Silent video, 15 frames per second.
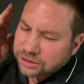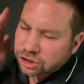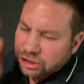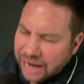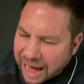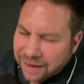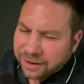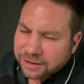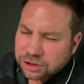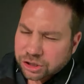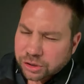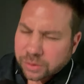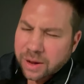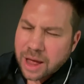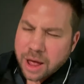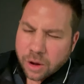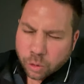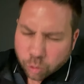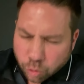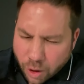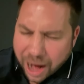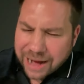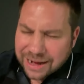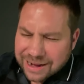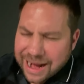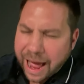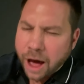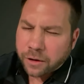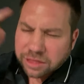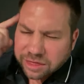challenge you right
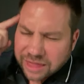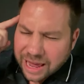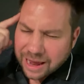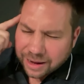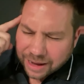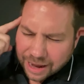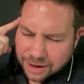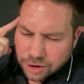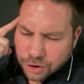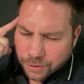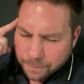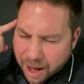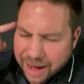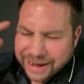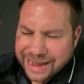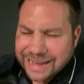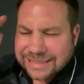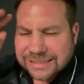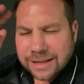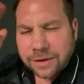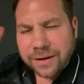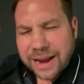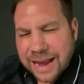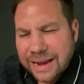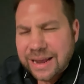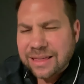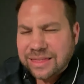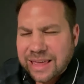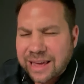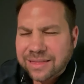now. Think in your mind, is there
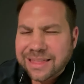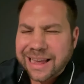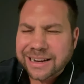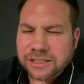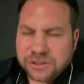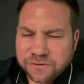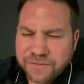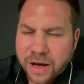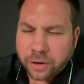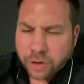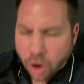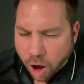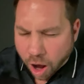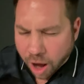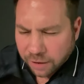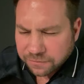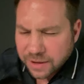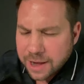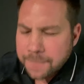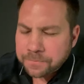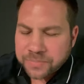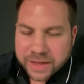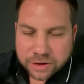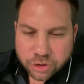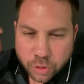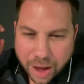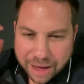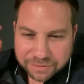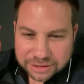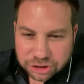anything that has felt off? Did you
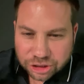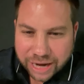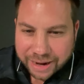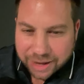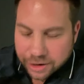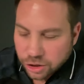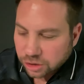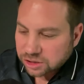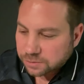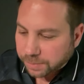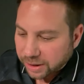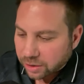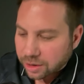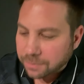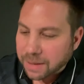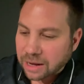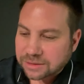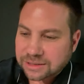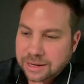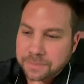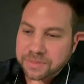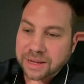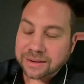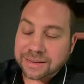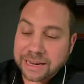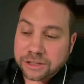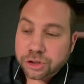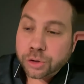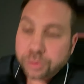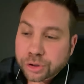have a check in your spirit about something?
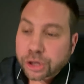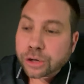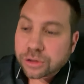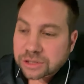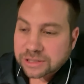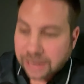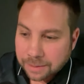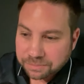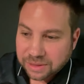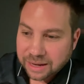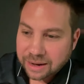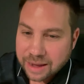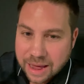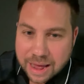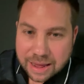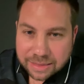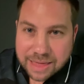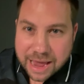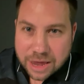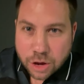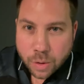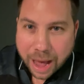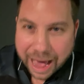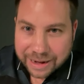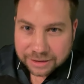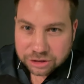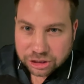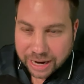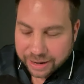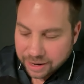Did you do something that you had a
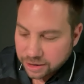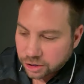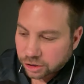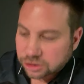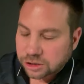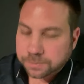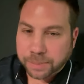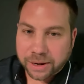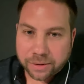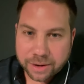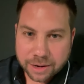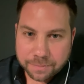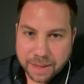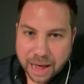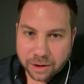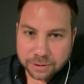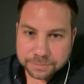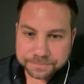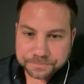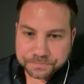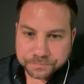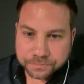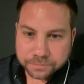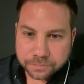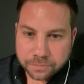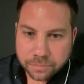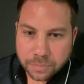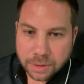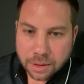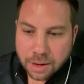check in your spirit about?
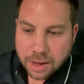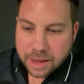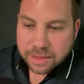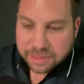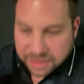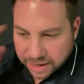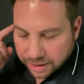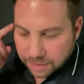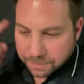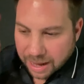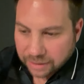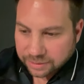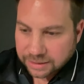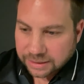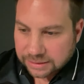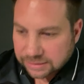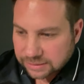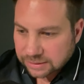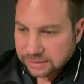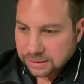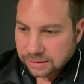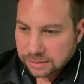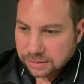Think about this.